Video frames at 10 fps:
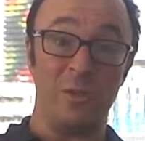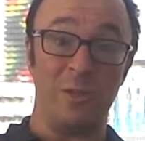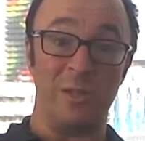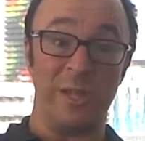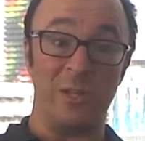You
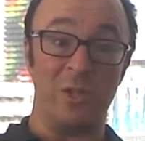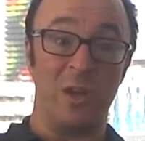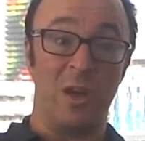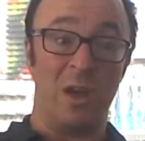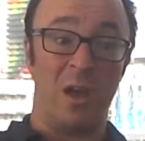can teach
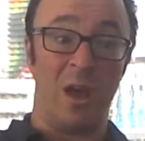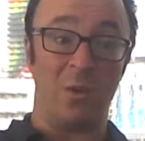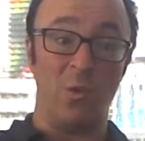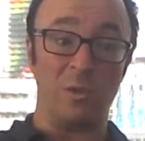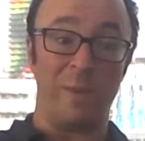a
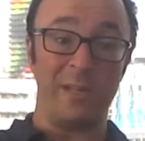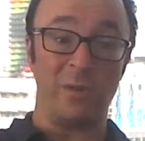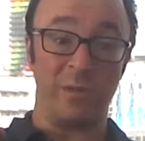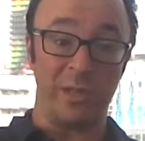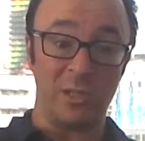course
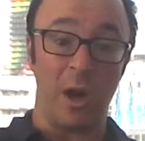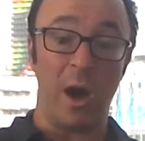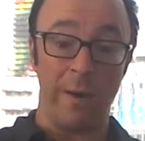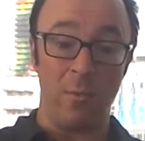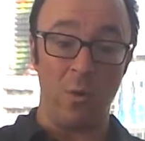based on the
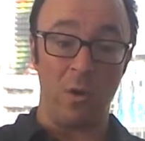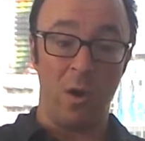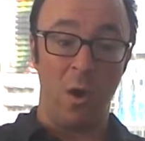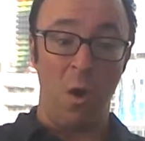entire book,